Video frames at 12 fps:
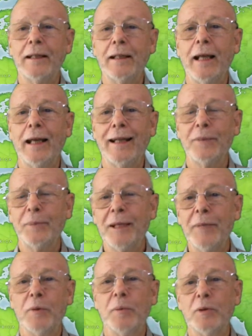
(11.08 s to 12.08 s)
and
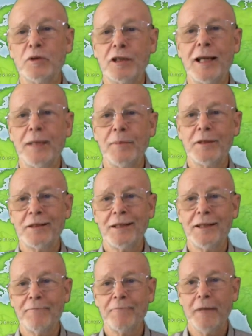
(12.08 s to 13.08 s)
memorable statements
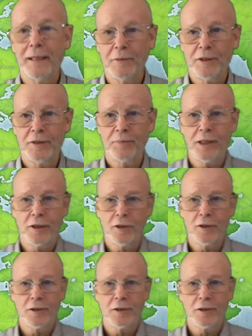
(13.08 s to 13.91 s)
in famous speeches.